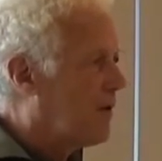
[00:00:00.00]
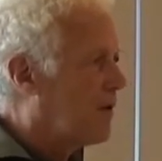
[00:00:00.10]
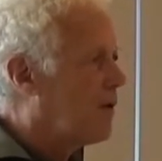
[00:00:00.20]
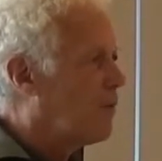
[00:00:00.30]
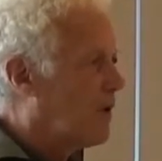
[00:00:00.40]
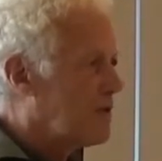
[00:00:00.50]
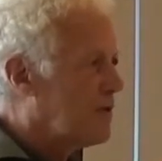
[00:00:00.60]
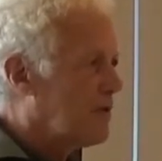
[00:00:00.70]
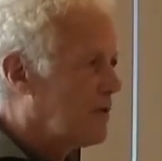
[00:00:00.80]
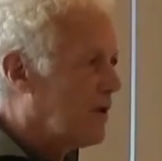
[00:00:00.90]
It
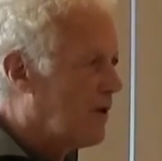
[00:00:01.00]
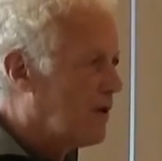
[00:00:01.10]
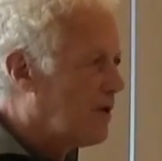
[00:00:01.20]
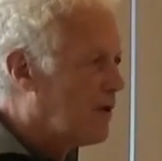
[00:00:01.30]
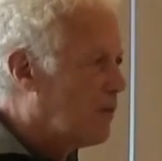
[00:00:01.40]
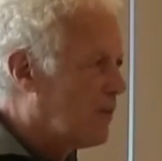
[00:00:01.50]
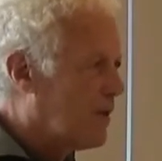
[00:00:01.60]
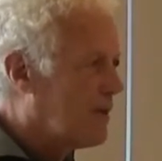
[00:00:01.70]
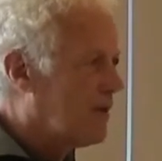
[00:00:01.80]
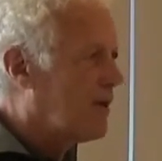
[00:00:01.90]
wasn't another
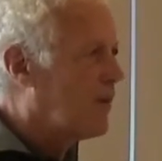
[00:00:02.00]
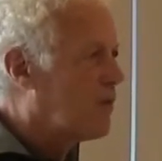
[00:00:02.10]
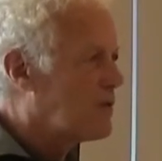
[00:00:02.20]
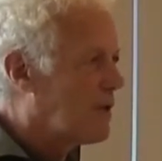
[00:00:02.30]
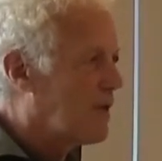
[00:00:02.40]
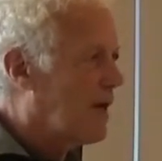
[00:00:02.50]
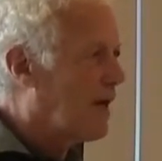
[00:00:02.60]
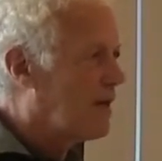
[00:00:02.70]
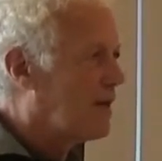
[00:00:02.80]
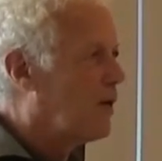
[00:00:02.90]
woman, it was a
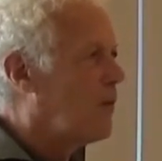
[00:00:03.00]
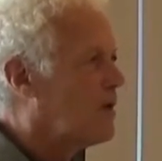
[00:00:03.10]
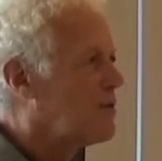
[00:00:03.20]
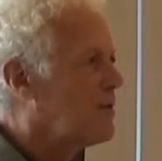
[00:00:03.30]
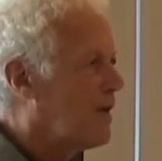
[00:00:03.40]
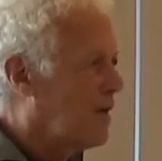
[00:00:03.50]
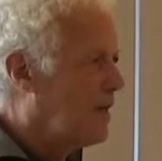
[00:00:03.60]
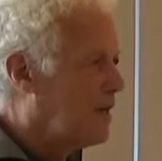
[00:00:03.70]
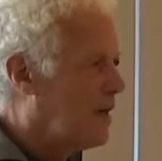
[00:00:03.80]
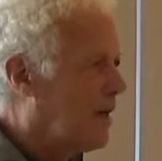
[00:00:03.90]
cat. It wasn't
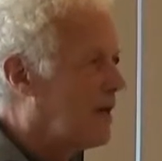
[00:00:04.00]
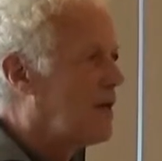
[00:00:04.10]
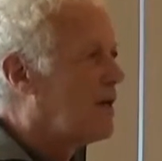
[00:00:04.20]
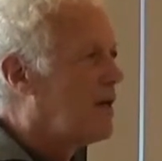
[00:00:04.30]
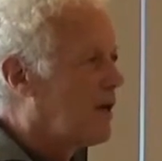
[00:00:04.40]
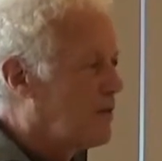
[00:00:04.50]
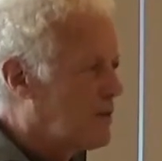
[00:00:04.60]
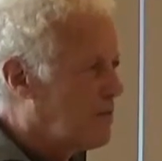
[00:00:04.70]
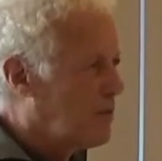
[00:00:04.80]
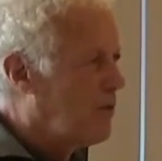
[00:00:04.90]
any cat, it was
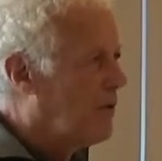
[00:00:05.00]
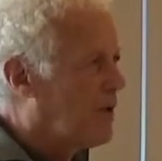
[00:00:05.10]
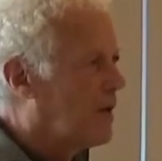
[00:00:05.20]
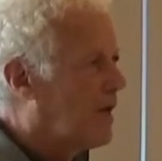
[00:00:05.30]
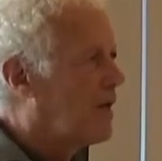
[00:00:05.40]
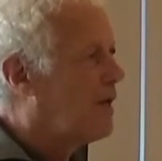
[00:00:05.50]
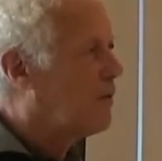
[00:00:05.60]
a poor cat.